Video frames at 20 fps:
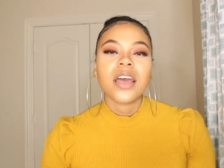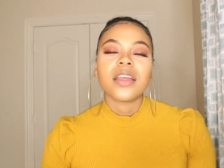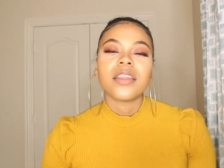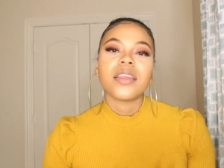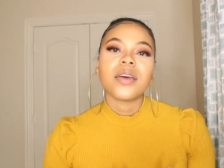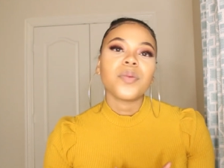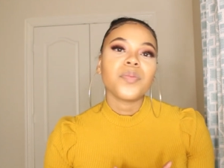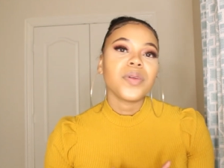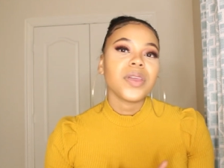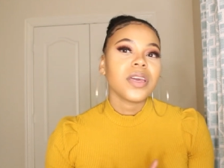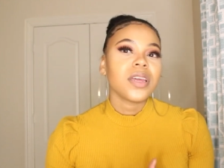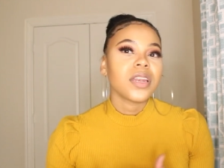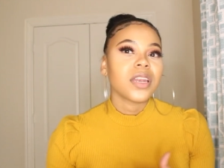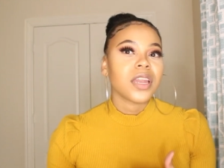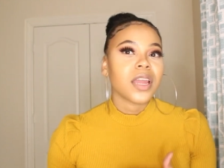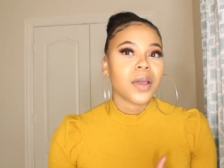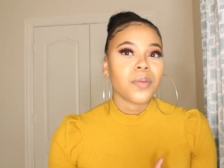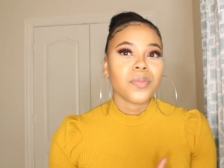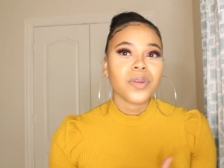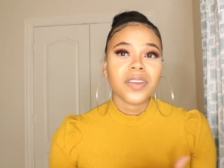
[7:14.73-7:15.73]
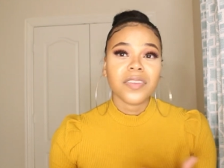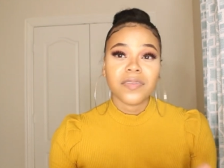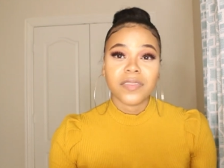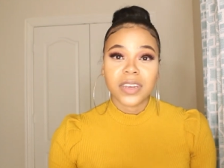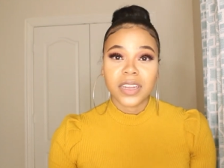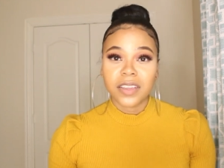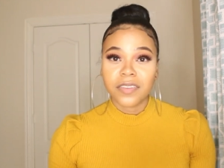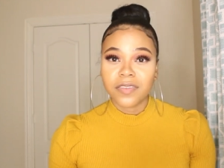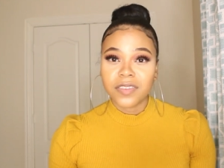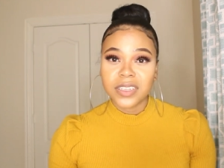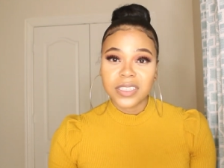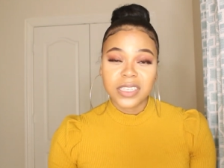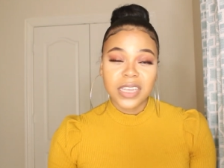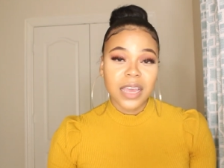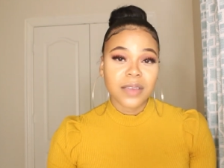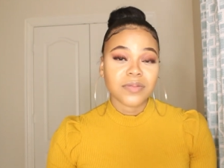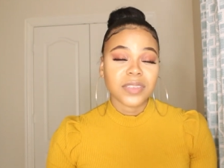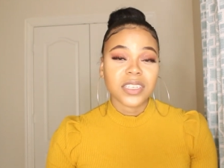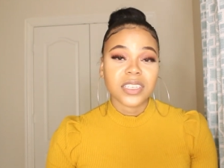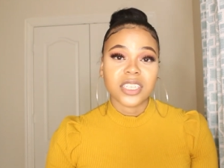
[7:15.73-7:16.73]
there'll be a number of different
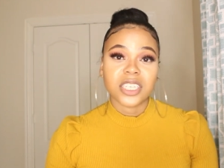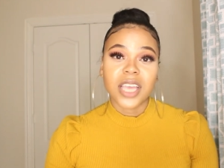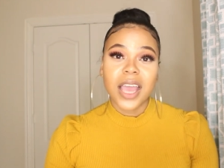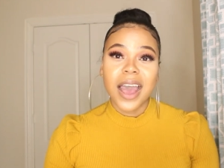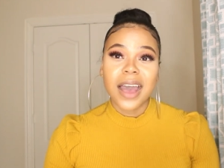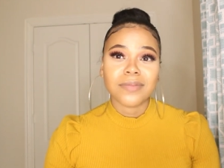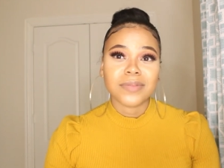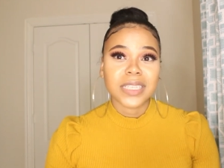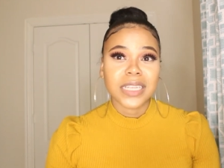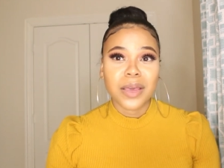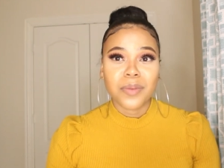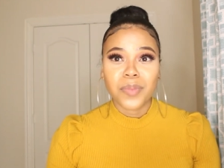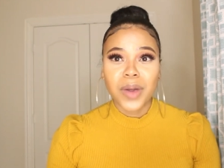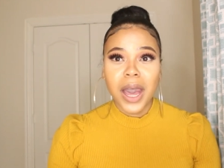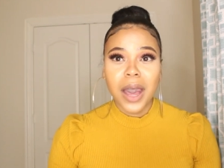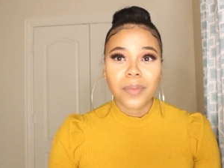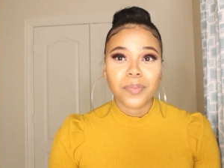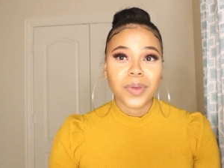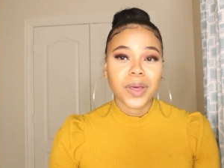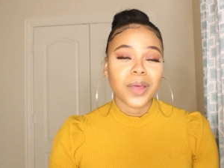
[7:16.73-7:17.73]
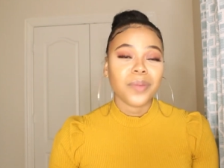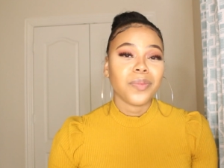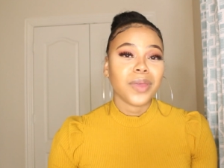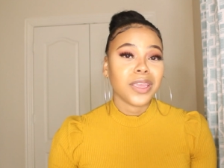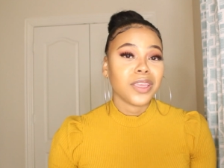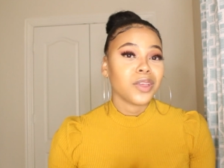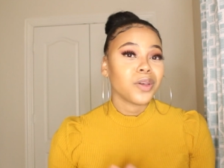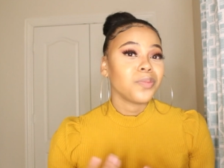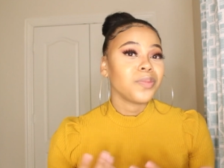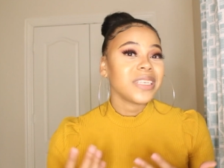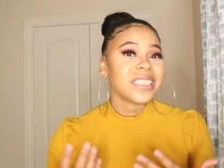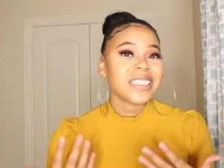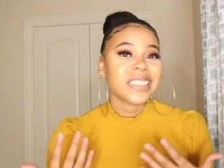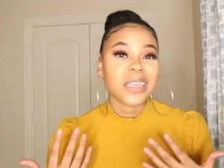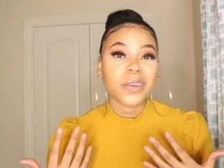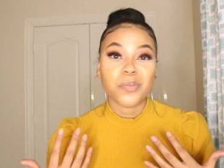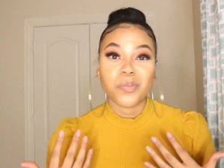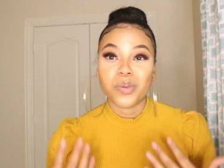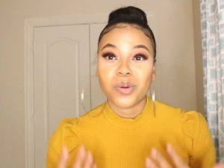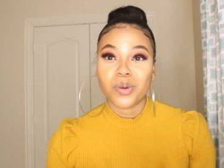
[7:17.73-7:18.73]
types of jobs that pop up, and you'll be
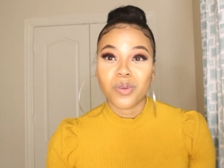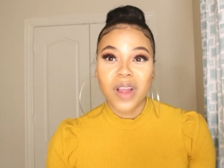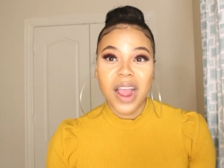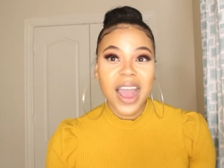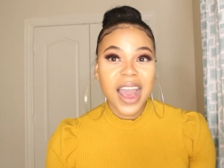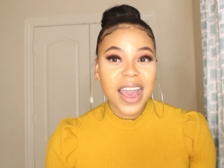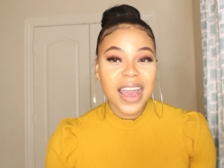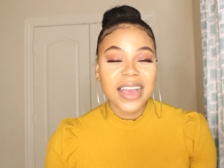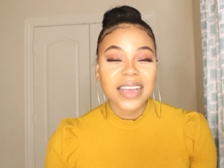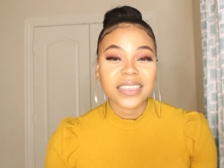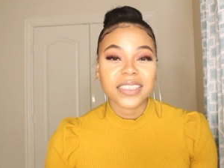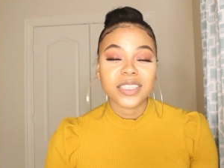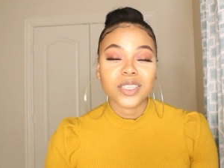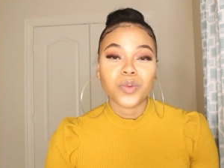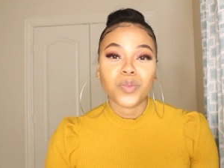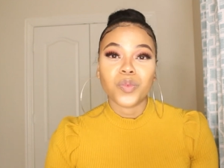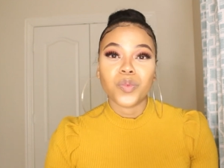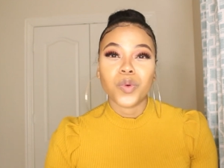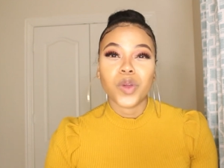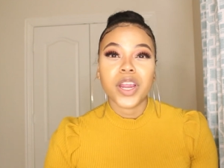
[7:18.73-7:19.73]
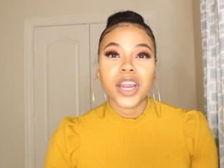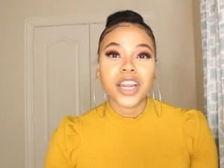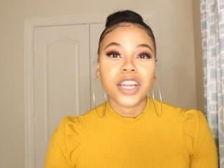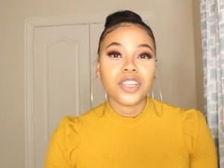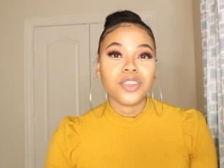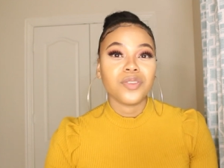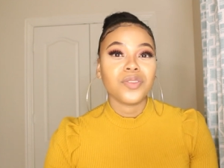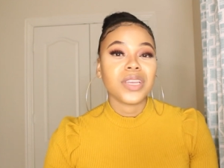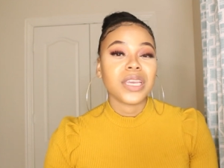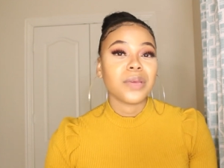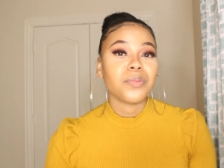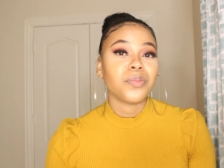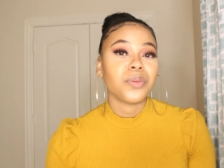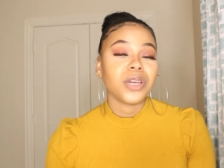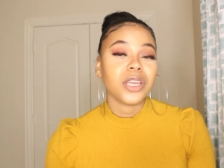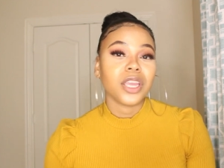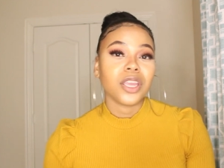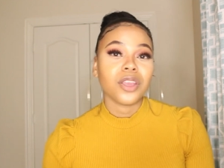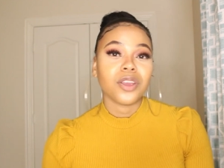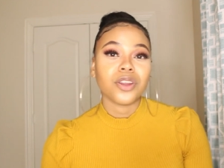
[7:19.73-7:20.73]
surprised where you can
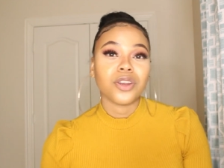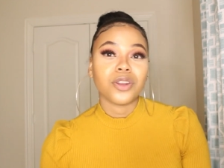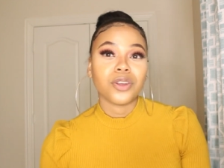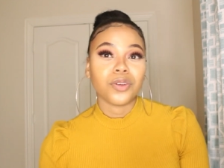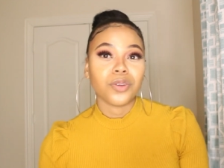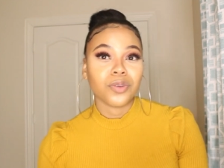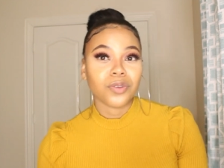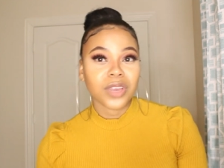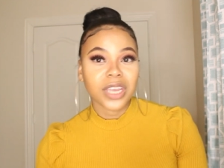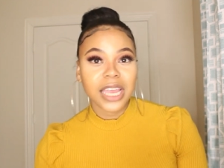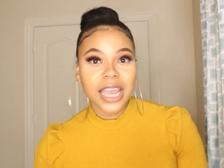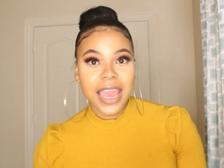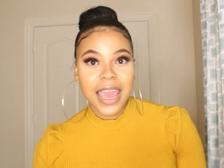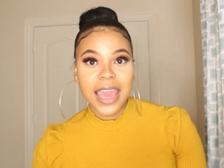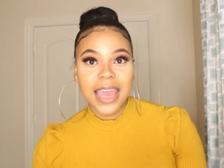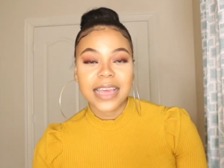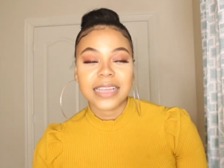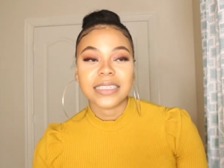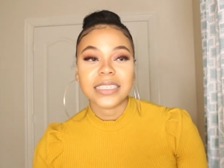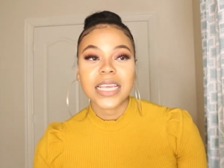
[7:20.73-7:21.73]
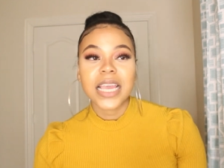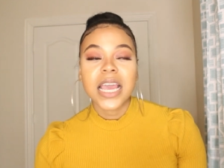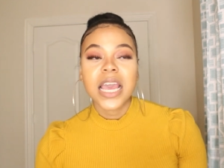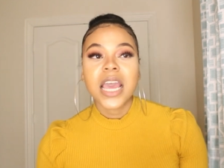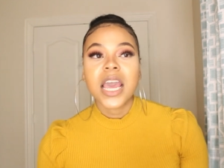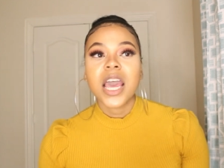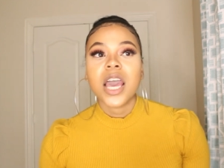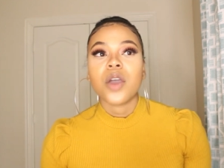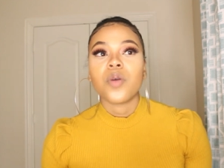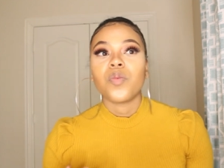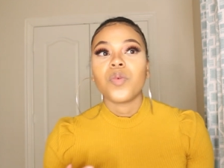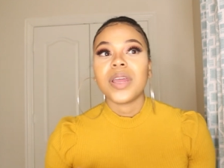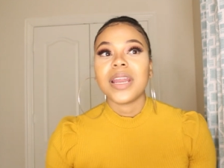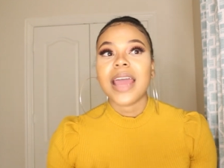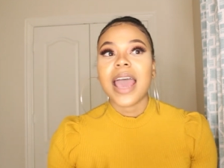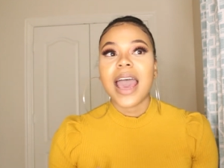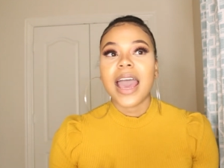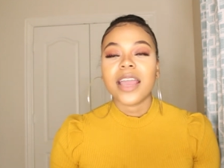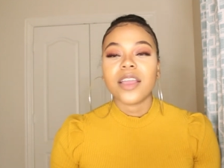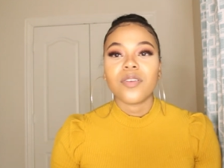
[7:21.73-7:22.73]
put your degree at. When
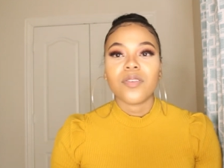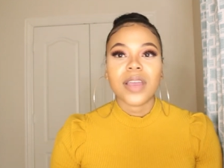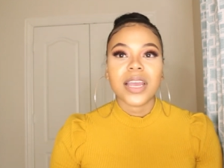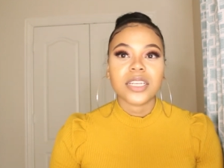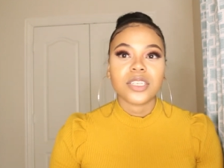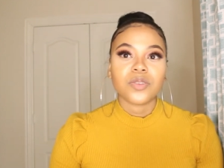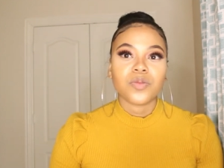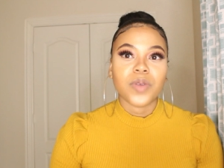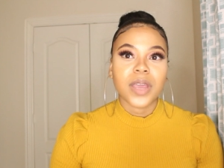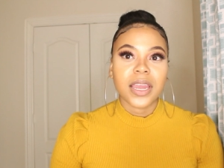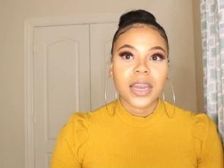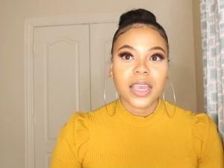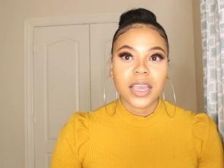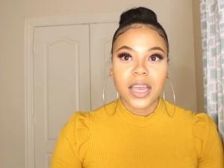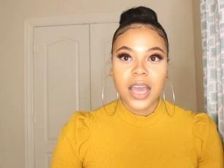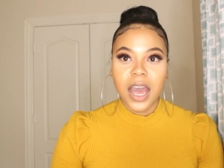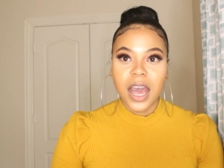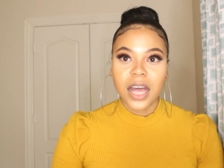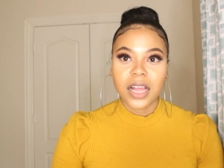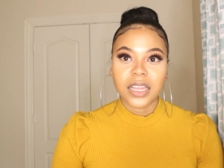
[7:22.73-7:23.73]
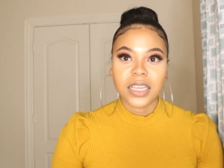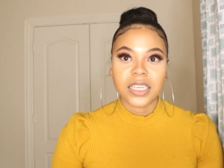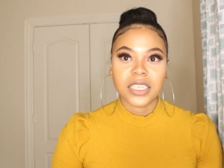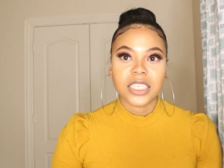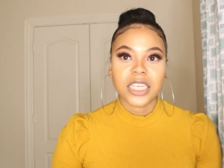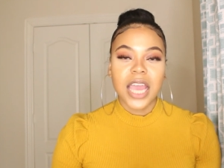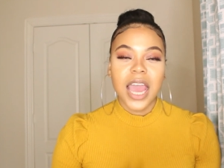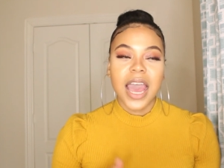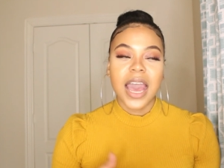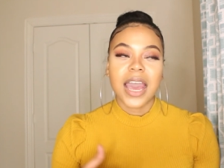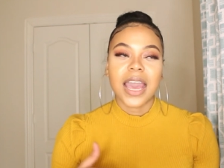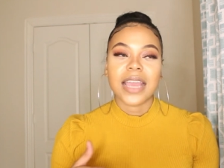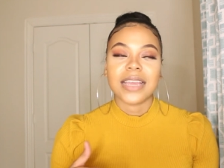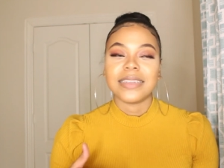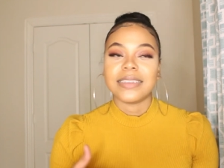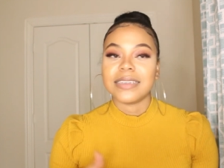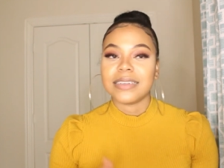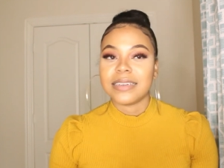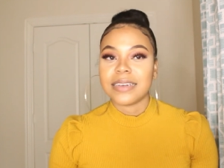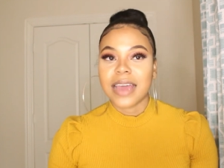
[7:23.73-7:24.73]
I graduated college, I
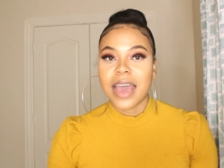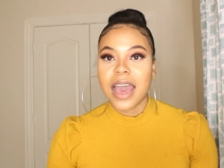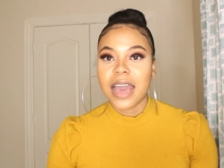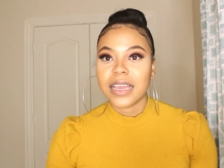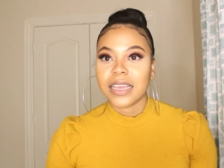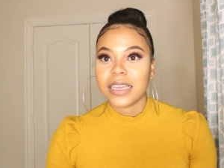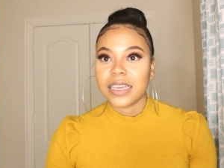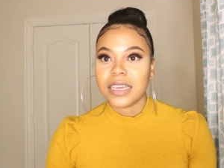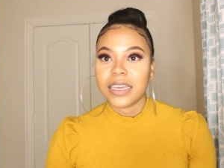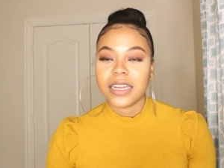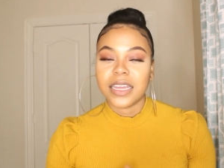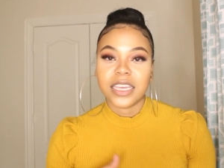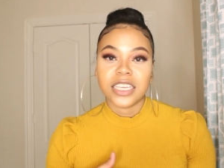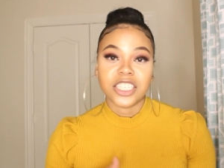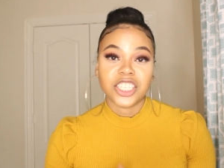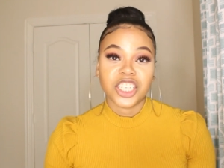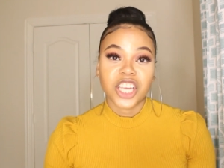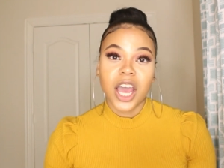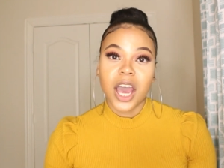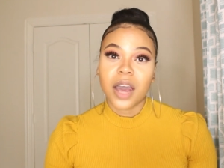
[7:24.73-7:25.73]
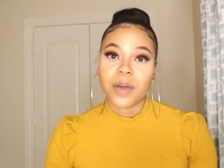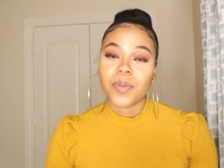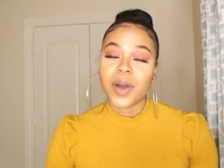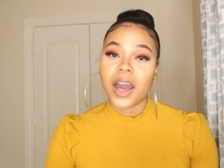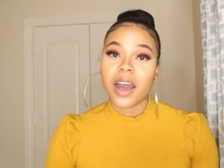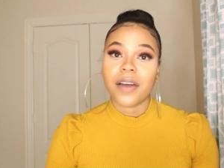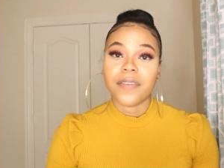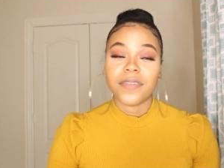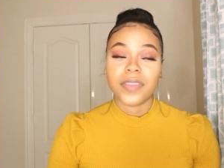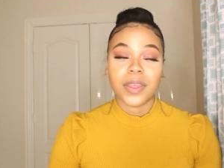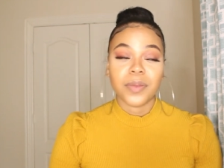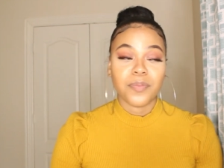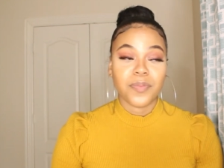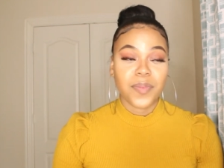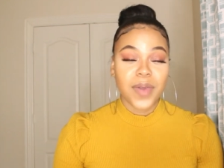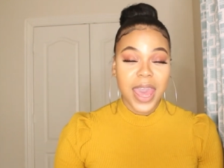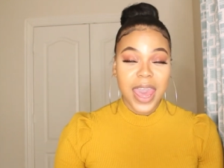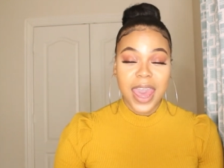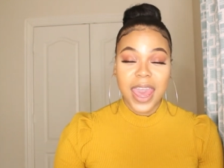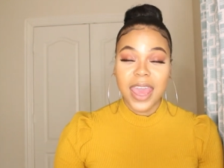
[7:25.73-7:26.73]
did not get a job off the
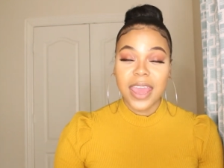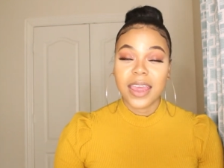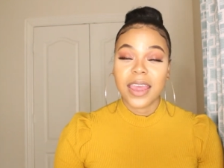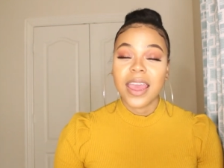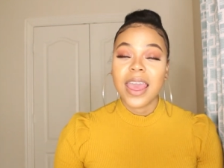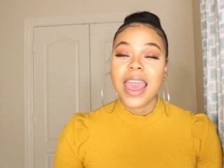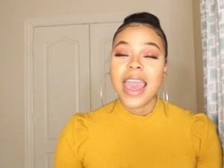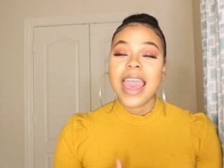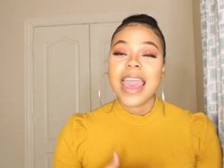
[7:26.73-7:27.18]
bat.